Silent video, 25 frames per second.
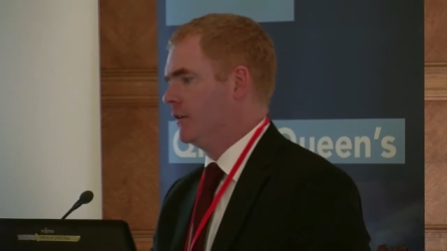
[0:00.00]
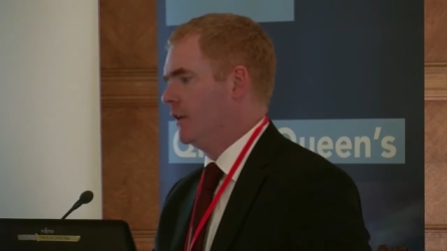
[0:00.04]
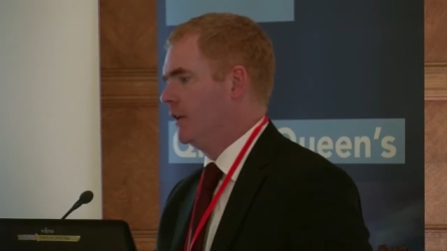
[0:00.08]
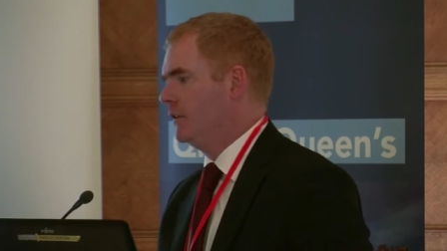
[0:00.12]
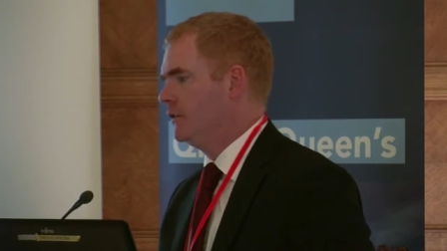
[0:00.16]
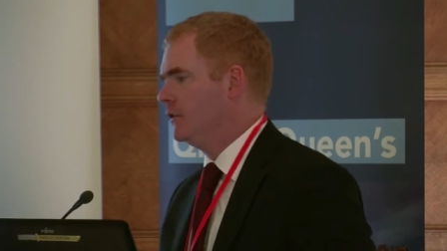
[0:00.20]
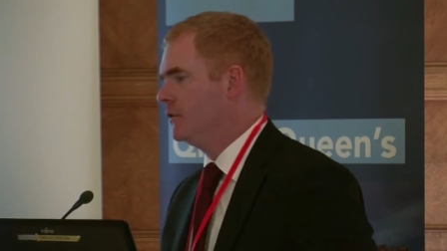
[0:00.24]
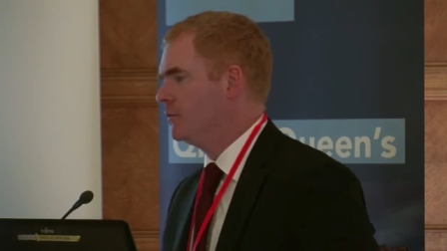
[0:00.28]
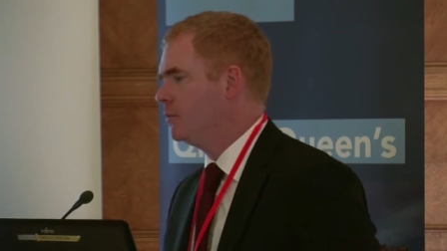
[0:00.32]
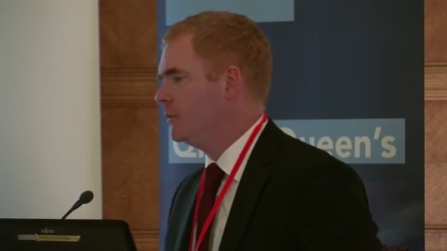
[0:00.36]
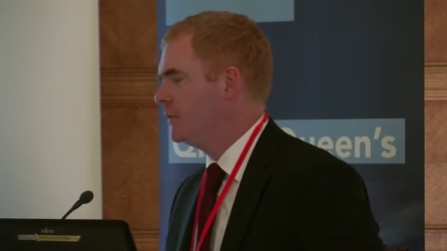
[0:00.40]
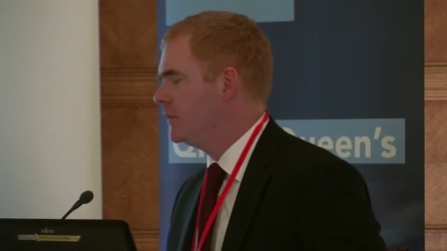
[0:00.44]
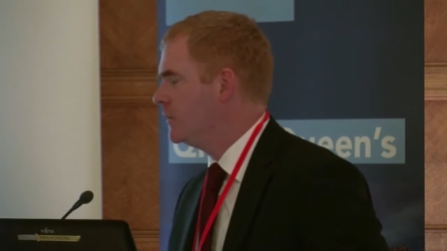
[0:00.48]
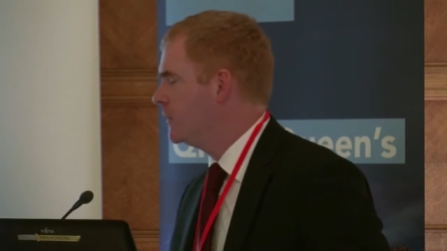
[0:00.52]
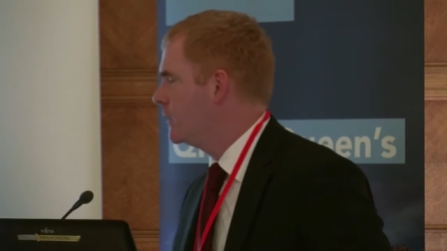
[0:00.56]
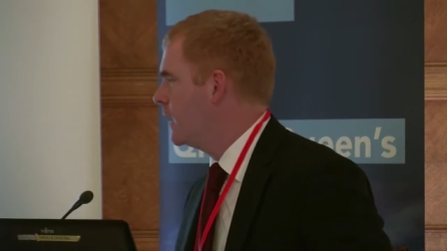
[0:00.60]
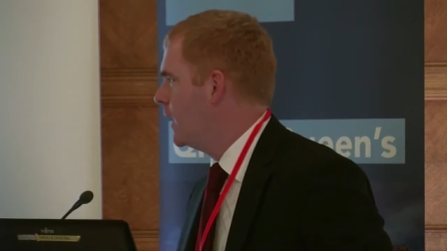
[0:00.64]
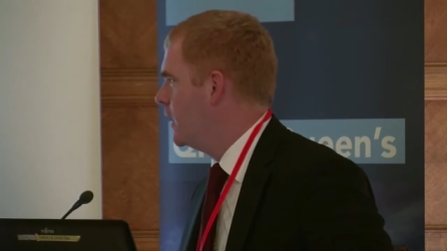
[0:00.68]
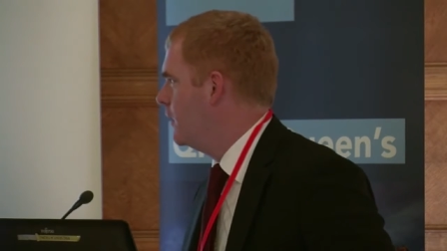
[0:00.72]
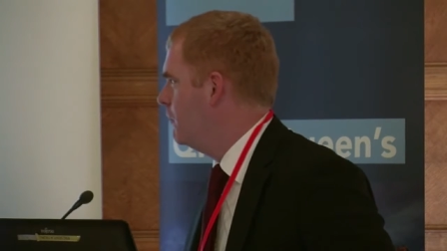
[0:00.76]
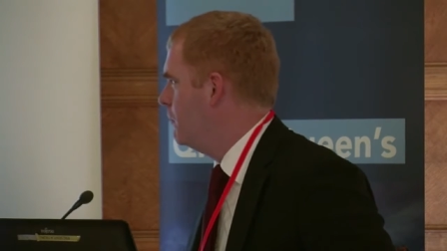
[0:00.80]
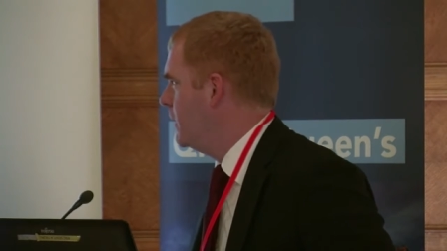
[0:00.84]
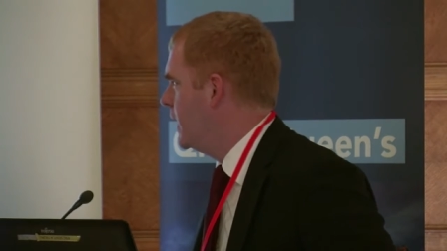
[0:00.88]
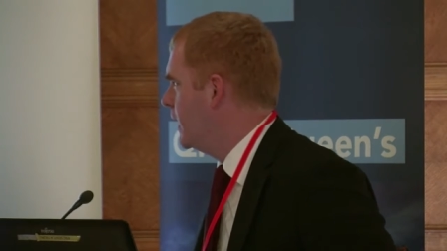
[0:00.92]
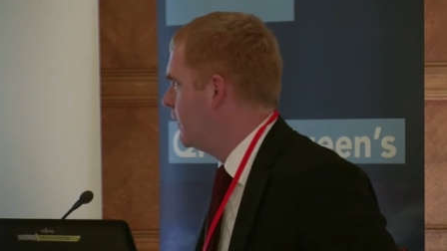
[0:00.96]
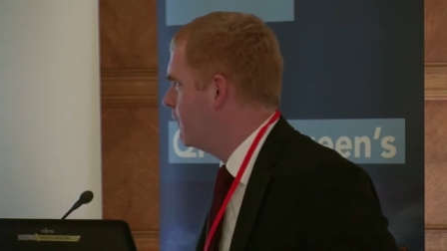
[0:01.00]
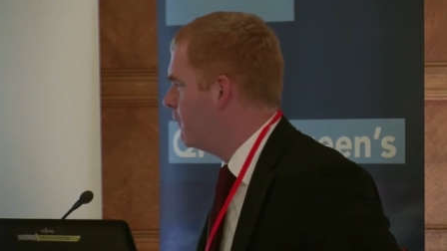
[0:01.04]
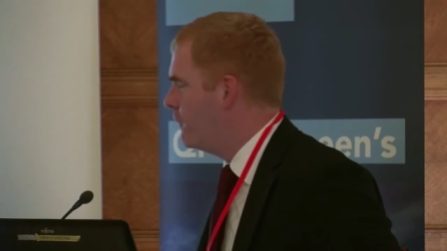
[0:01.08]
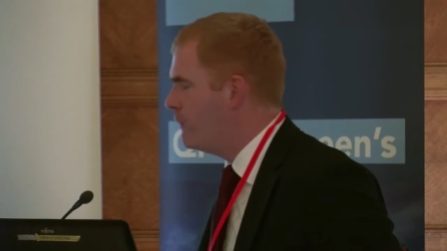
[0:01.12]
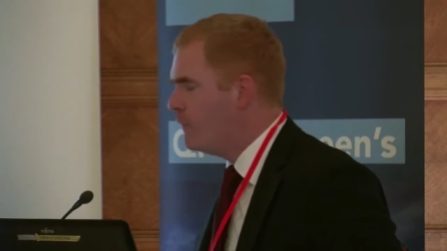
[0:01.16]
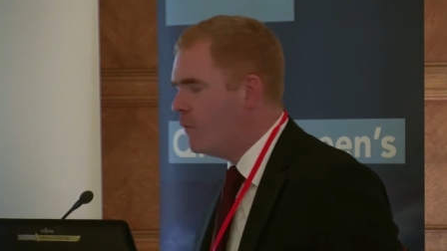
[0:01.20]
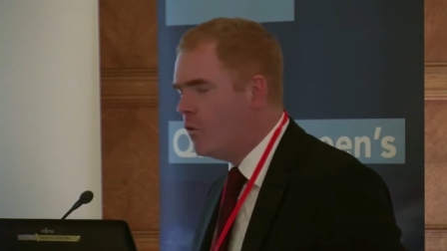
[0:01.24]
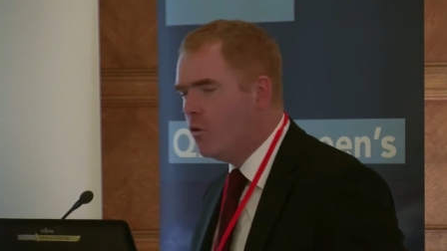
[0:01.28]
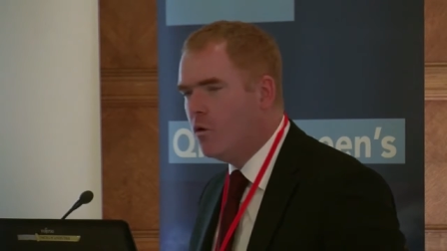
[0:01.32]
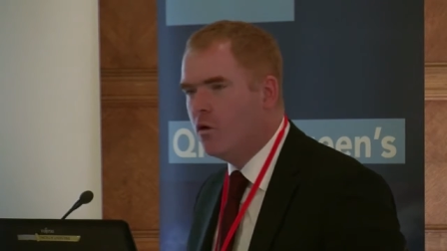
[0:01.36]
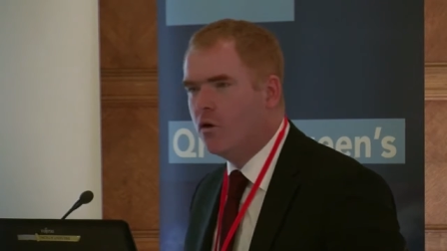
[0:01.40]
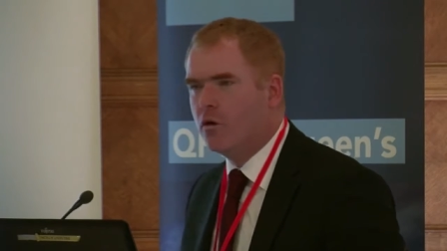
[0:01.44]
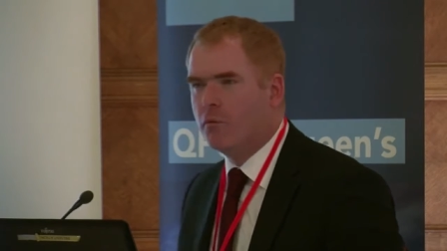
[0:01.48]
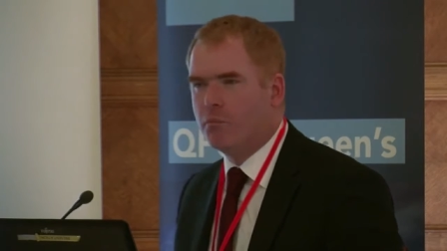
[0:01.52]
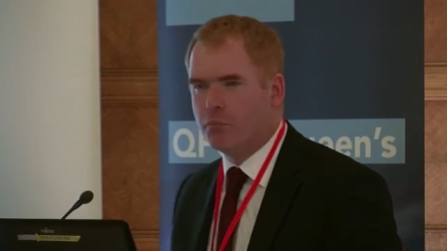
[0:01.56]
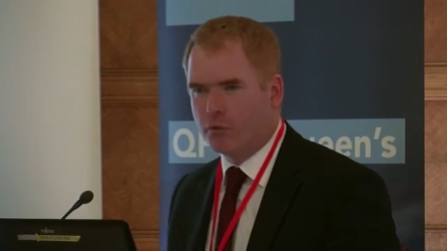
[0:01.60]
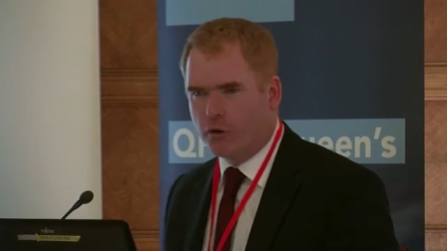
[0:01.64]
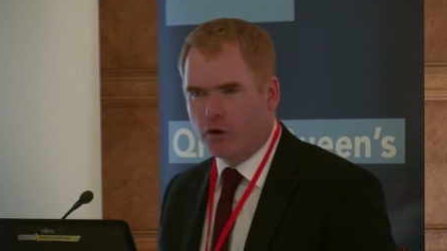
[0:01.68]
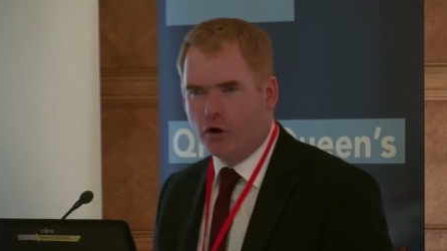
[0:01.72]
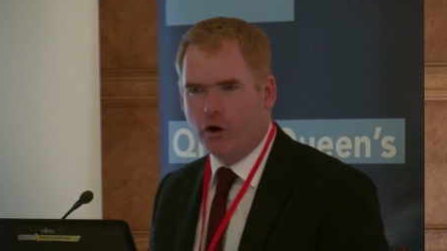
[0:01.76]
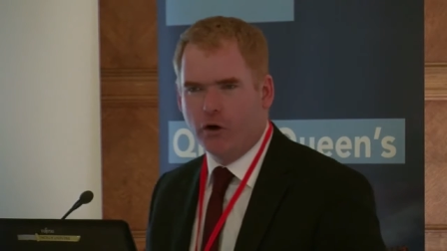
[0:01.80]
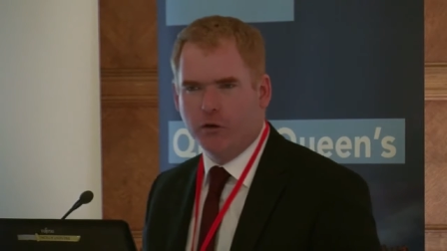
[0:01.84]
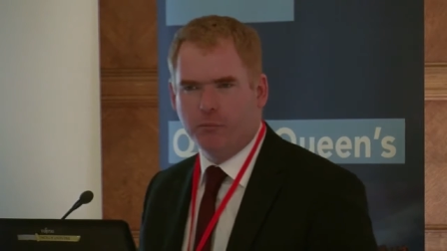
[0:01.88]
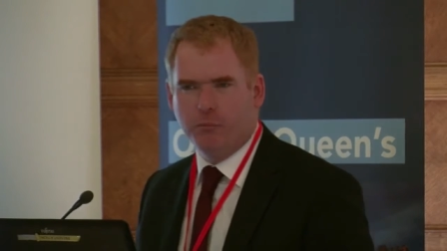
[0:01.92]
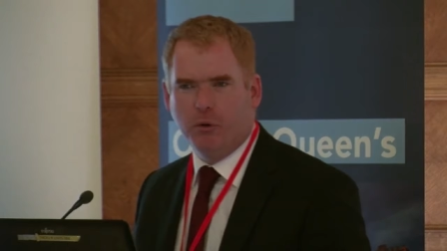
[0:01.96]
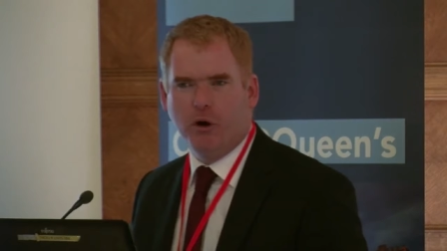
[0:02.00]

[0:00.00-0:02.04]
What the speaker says: I just want to kind of make 4 broad